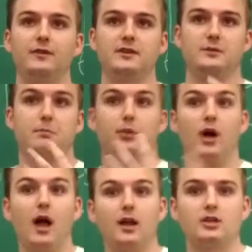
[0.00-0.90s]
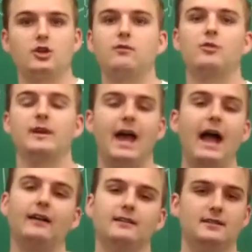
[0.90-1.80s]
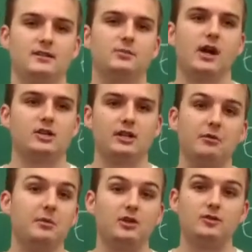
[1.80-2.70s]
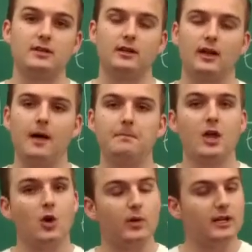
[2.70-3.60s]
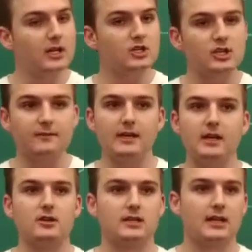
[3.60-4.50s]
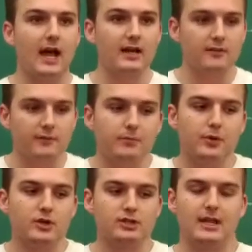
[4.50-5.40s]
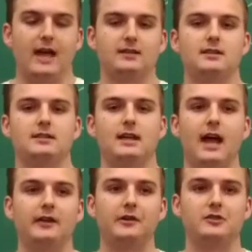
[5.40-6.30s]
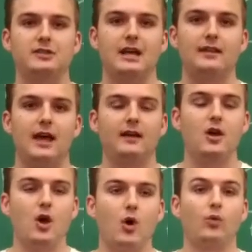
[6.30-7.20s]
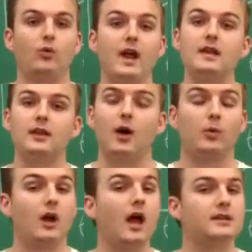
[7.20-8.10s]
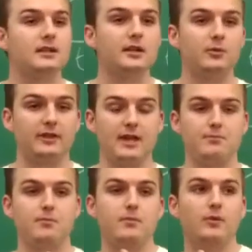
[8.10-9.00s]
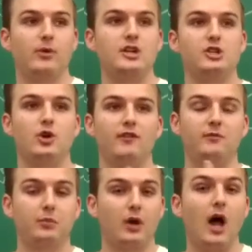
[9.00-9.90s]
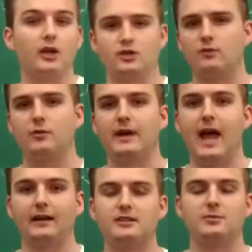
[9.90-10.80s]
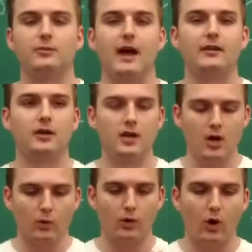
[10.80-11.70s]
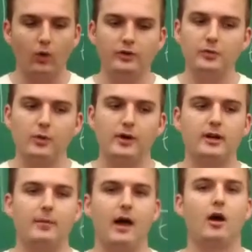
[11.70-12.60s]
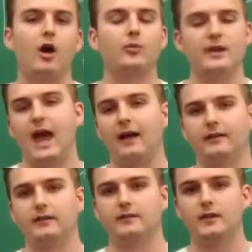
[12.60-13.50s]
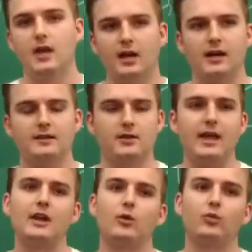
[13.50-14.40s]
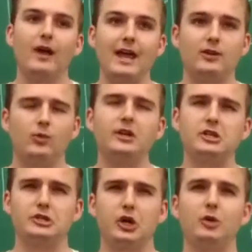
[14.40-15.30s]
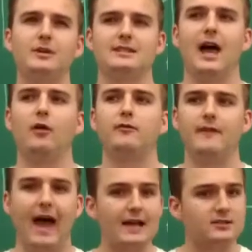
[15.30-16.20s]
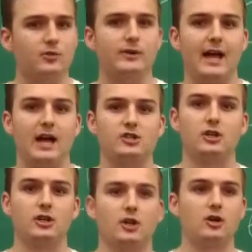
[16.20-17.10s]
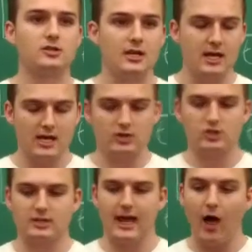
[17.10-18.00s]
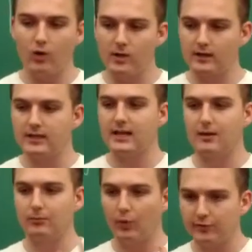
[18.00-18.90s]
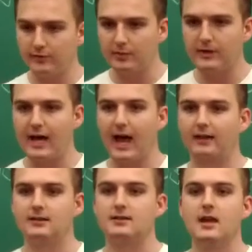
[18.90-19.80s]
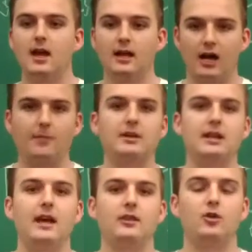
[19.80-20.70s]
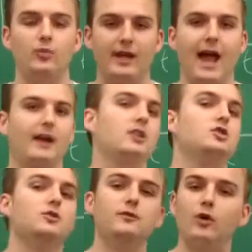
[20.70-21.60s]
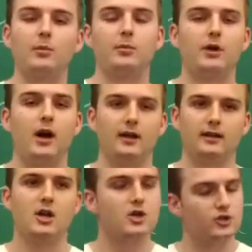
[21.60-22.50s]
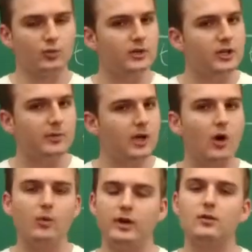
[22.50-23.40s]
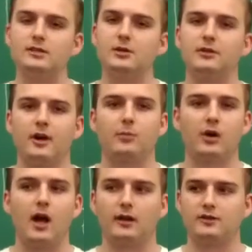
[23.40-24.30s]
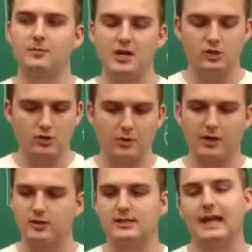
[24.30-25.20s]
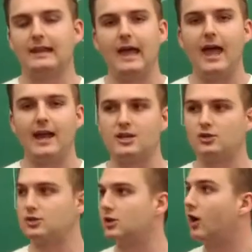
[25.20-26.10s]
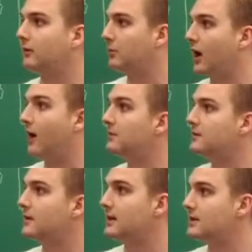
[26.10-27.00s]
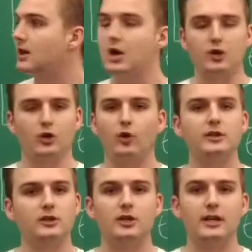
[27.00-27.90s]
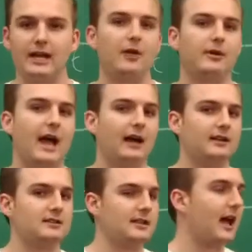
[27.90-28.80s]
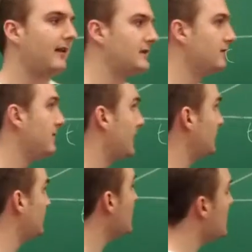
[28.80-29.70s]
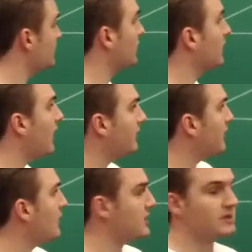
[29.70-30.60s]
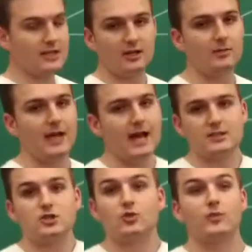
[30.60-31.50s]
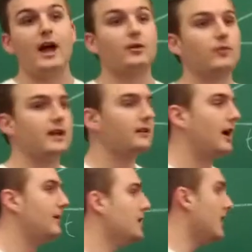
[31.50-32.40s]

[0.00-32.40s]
with this products over reactants expression that we've been using a lot. We need to shift gears and kind of push that to the side and understand that rate law, we're not dealing with a ratio of products over reactants, but rather we're only worried about our reactants. Because in a rate, what determines how fast a reaction occurs is just how quickly can both of the reactants come together, react to form a product. So really, we don't deal with our products. So make sure you understand that, and as you're solving problems for this, you're only looking at reactants and how that's affected. So a lot of the questions that could be asked is to write a rate law.